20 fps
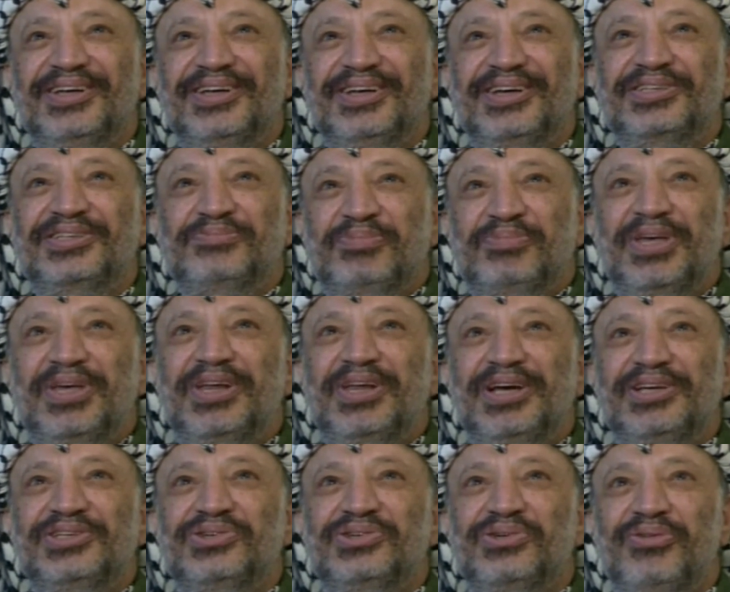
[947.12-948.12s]

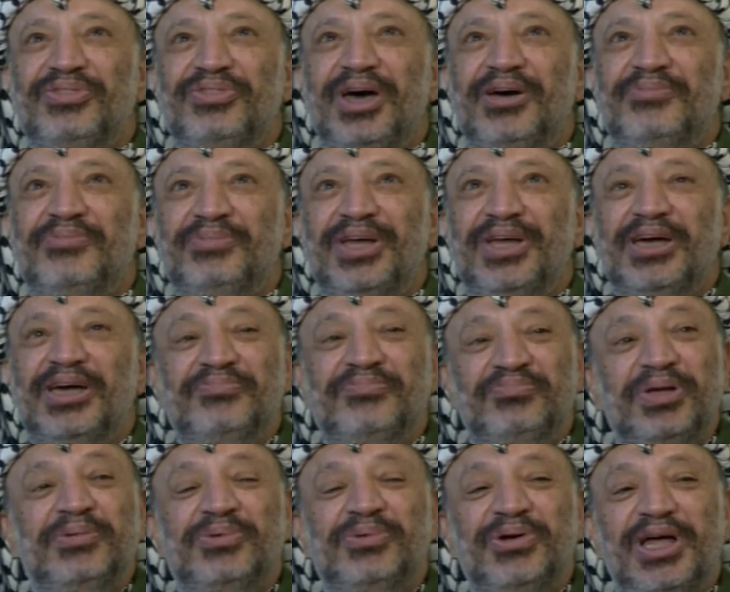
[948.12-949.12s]
experience of the American
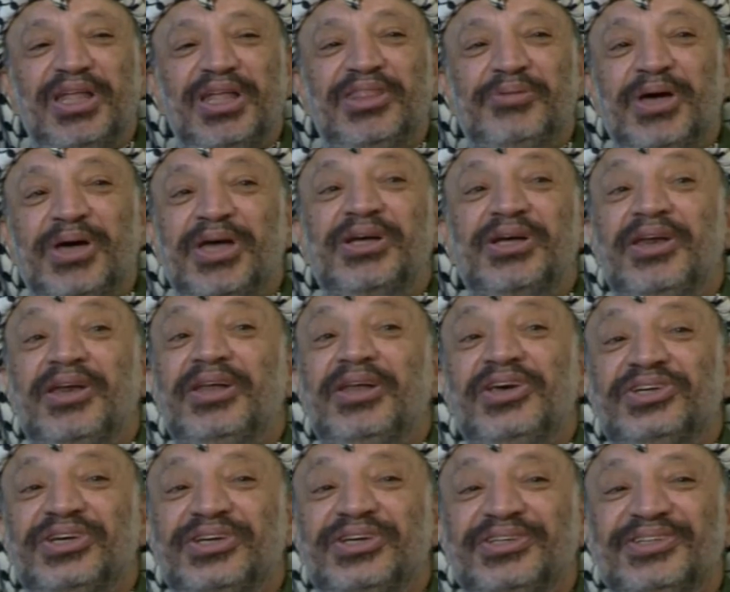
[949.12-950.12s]
people and the American
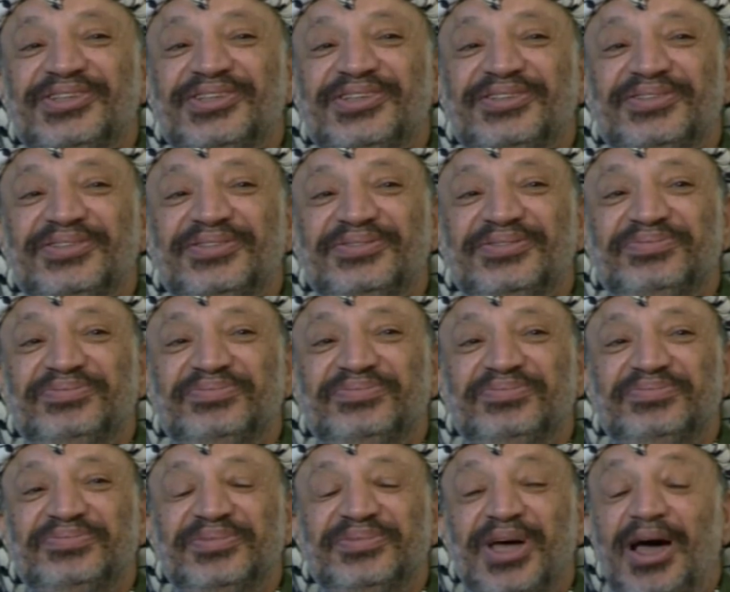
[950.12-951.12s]
nation.
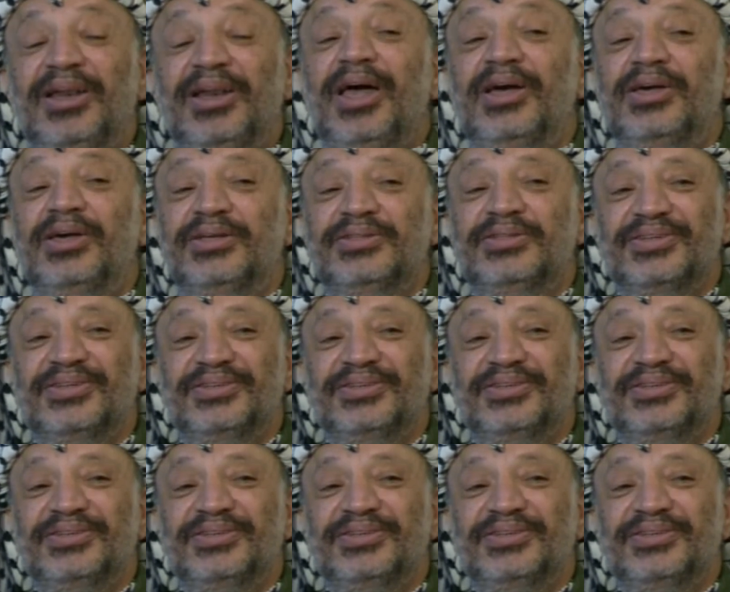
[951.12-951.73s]
I like it.